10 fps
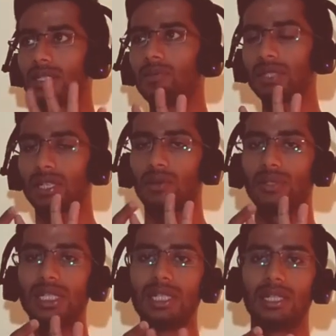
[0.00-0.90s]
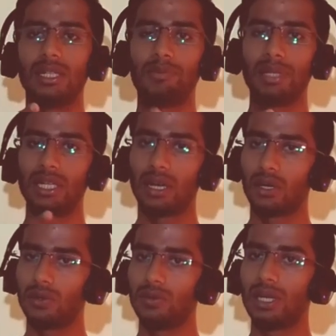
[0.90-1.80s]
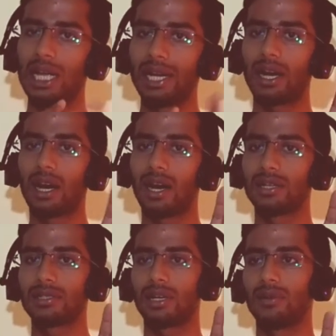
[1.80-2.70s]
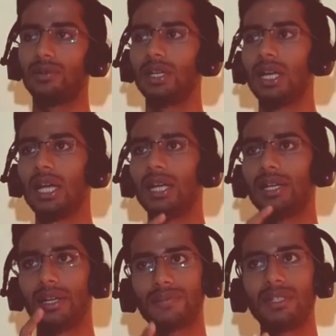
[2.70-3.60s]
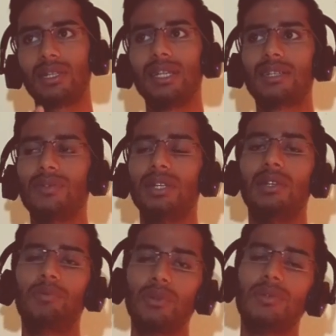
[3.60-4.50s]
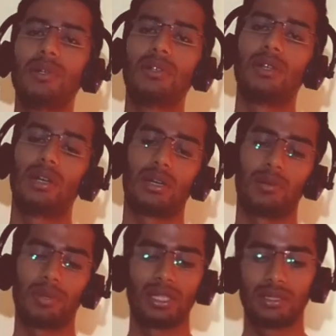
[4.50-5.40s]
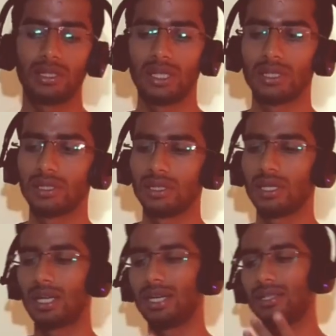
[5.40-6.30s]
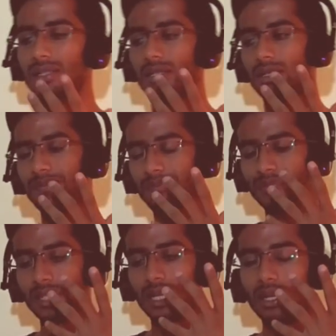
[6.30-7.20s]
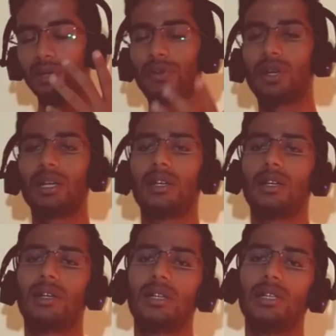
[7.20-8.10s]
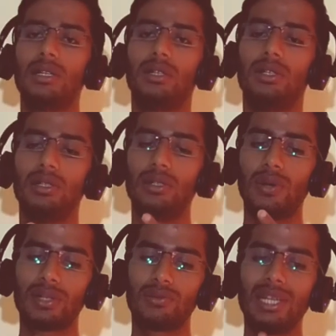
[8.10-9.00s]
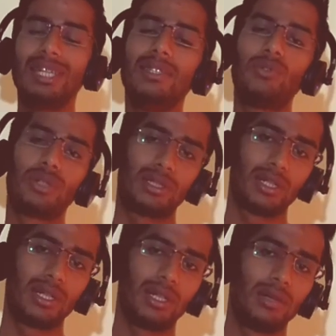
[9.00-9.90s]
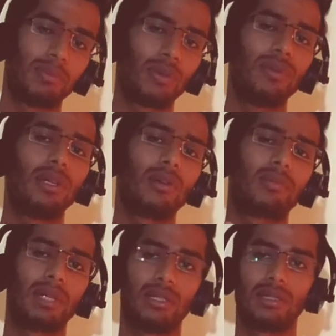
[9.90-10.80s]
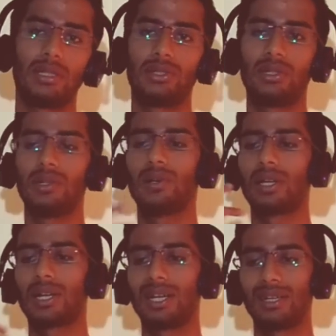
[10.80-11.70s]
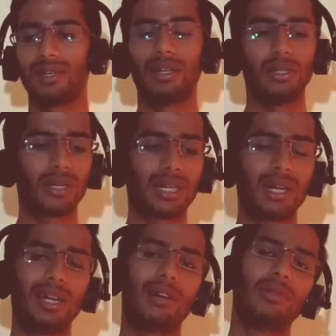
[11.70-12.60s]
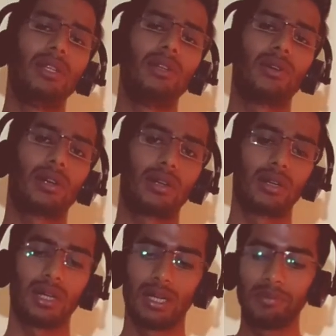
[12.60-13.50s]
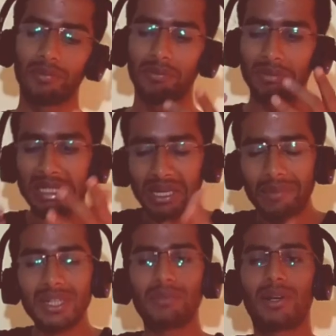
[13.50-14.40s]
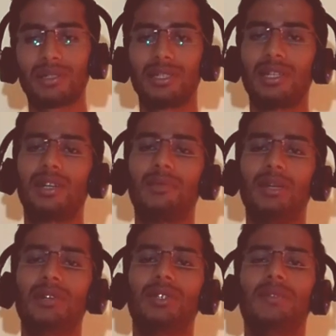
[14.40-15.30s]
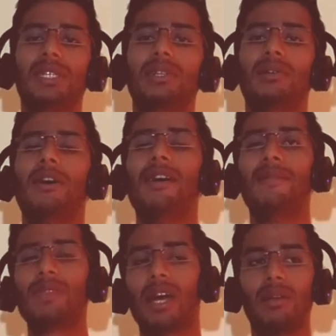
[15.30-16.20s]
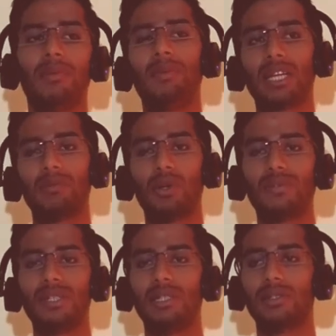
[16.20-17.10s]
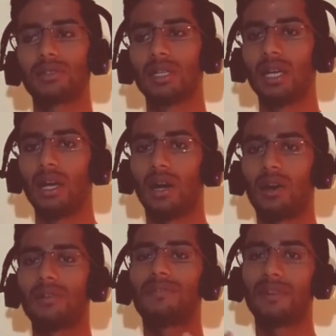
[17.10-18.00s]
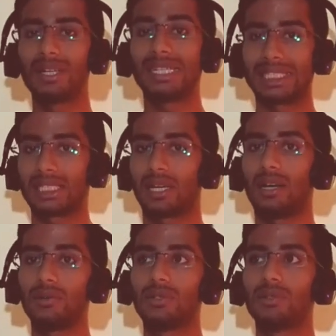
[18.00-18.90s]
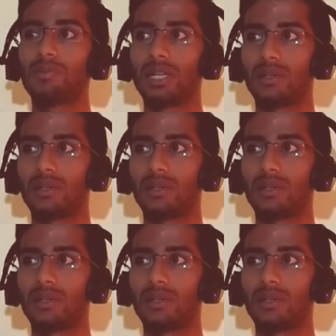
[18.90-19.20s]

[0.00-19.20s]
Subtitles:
simple sound, T, D, P, O, and R sound, definitely it will improve your pronunciation. And if you are you are really interested in improving your pronunciation, you are right. You can write down in your in comment box here below the video. I'll be making more videos on phonetics, how to